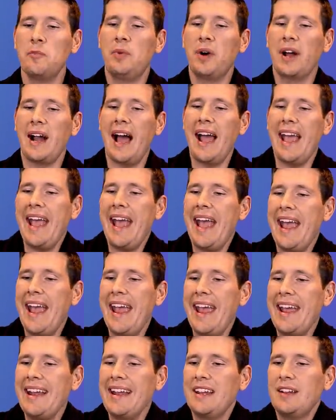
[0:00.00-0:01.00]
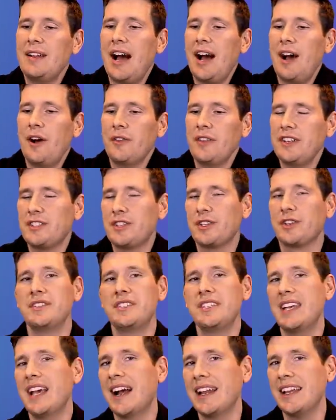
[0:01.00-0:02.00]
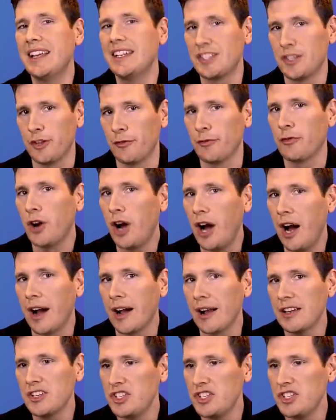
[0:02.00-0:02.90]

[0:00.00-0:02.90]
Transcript: But I hated how they turned Tiana into the frog.